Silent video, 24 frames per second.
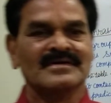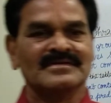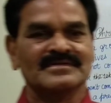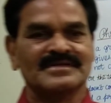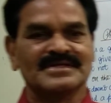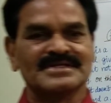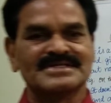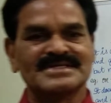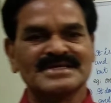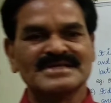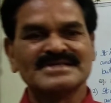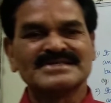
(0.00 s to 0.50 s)

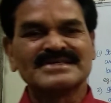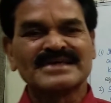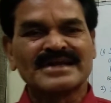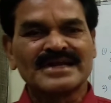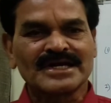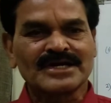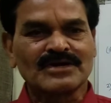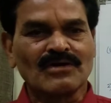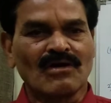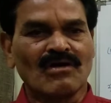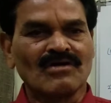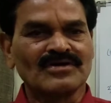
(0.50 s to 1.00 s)
This is
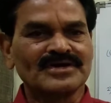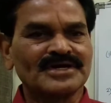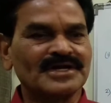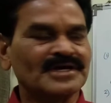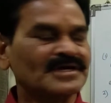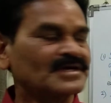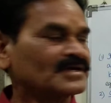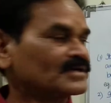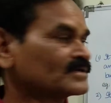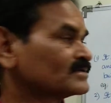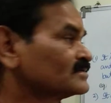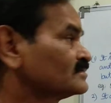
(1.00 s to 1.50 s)

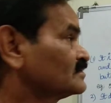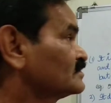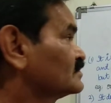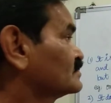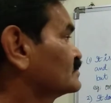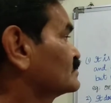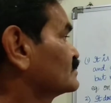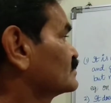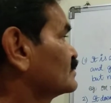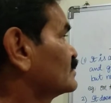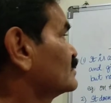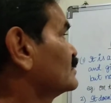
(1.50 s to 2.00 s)
regarding
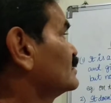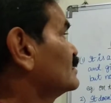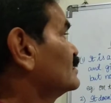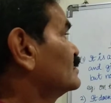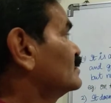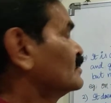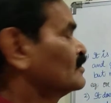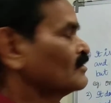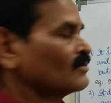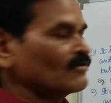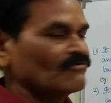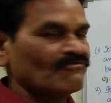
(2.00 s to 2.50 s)

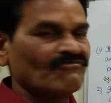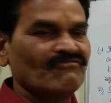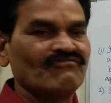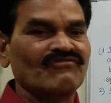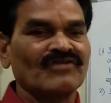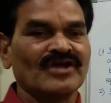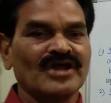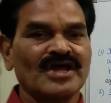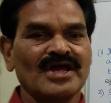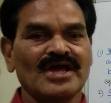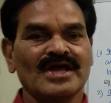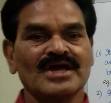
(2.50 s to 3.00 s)

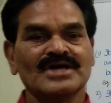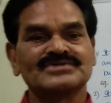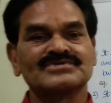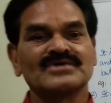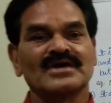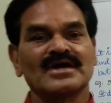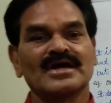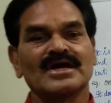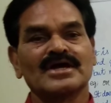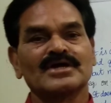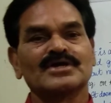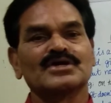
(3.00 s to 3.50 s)
phrase
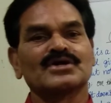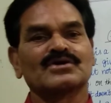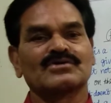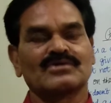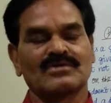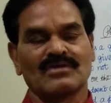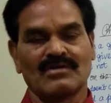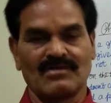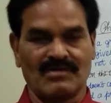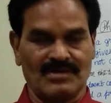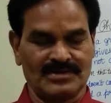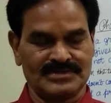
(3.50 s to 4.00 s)
and
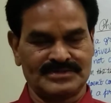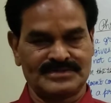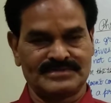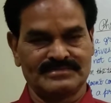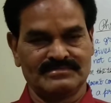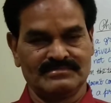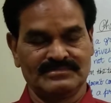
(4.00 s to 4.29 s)
clause.